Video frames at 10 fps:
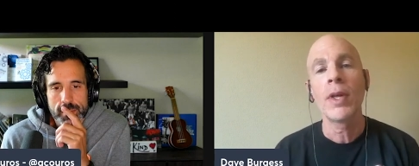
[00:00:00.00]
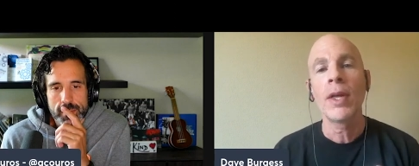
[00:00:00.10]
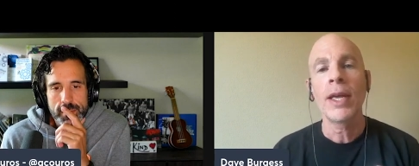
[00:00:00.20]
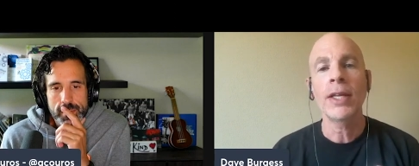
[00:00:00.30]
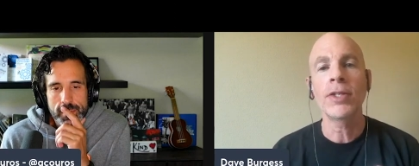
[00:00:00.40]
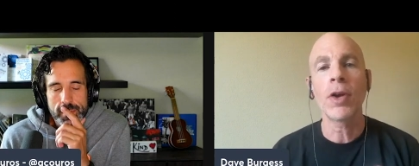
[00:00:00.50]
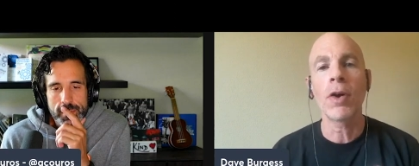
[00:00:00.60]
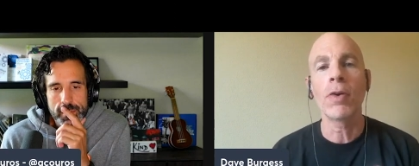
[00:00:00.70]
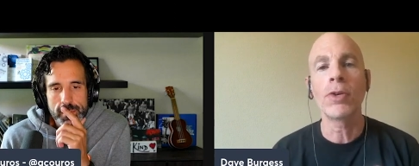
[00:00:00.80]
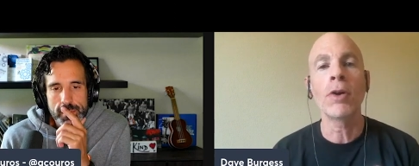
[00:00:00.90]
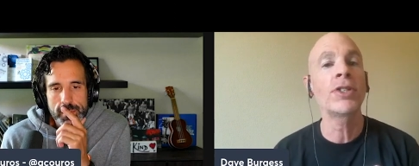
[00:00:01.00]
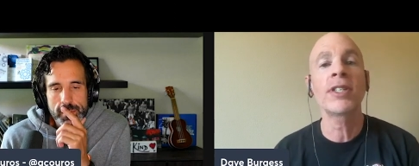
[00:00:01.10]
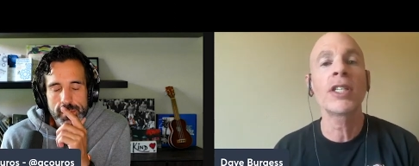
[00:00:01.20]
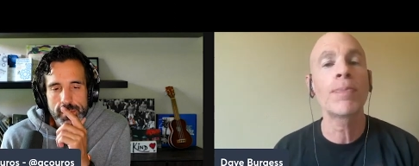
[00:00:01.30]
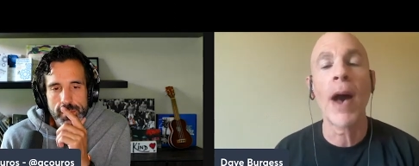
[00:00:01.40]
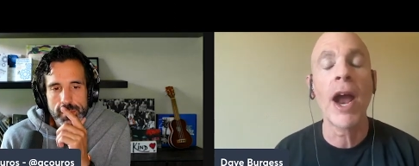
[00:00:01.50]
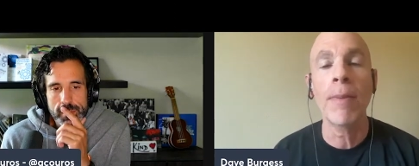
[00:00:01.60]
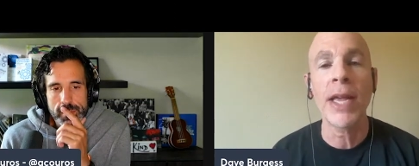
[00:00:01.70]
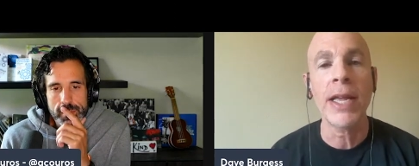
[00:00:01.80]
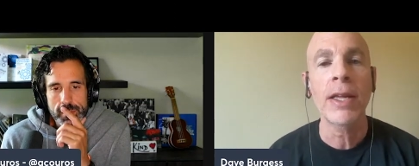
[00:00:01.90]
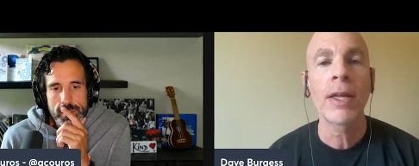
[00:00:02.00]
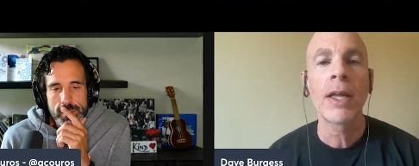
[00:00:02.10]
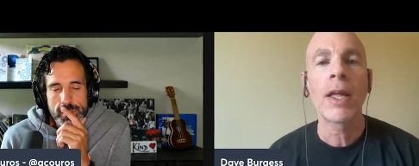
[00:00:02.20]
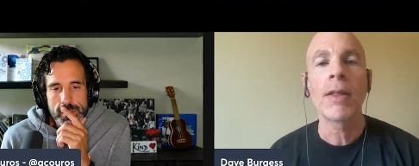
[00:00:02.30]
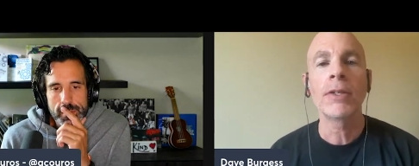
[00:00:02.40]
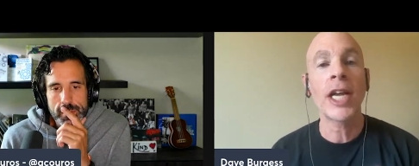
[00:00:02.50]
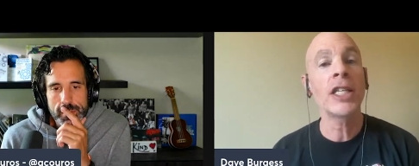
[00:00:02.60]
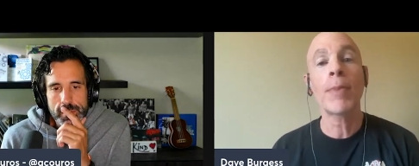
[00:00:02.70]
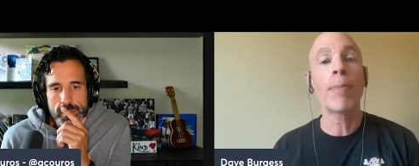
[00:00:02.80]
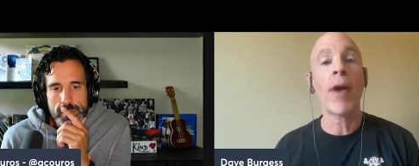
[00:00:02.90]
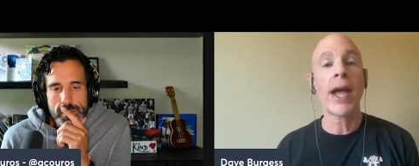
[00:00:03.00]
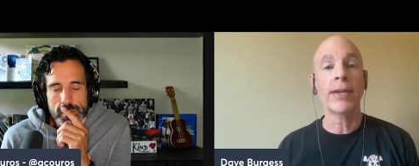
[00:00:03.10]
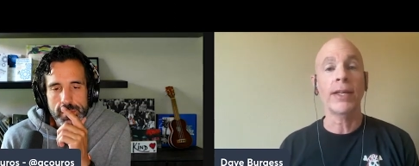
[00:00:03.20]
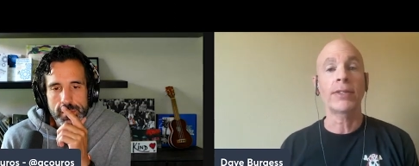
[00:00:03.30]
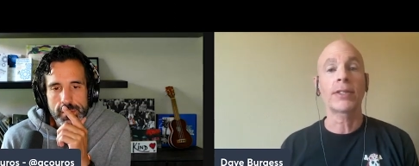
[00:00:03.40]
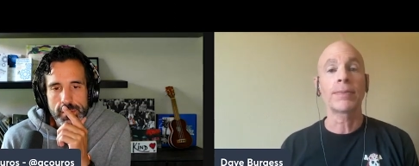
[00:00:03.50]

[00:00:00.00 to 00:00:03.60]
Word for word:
Speaker 1: And so don't just inspire me, change my practice.